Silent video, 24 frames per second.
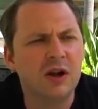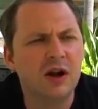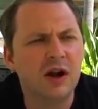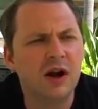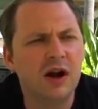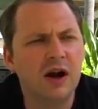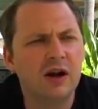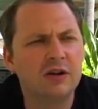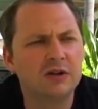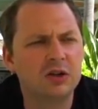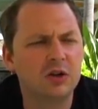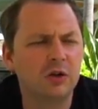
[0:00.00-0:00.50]

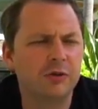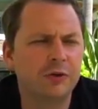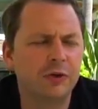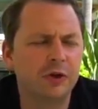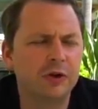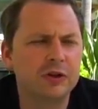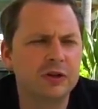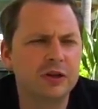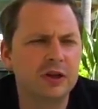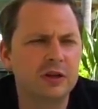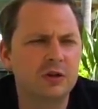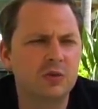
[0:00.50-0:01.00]
uh, so for
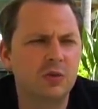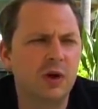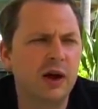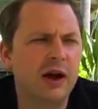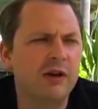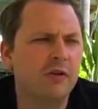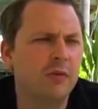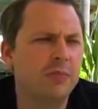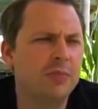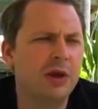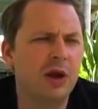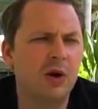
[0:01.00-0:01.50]
instance, we'll
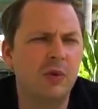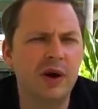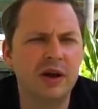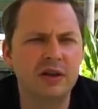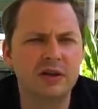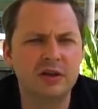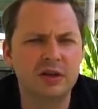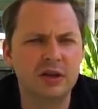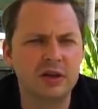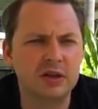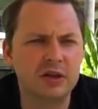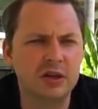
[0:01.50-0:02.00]
have a P O
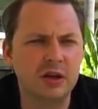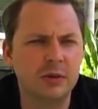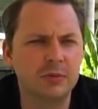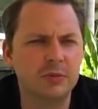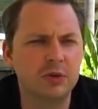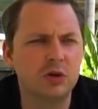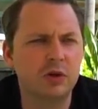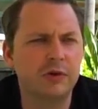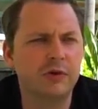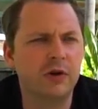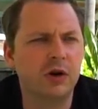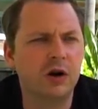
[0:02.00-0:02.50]
S system.
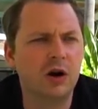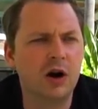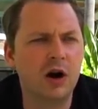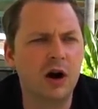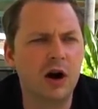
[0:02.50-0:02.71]
So if you're a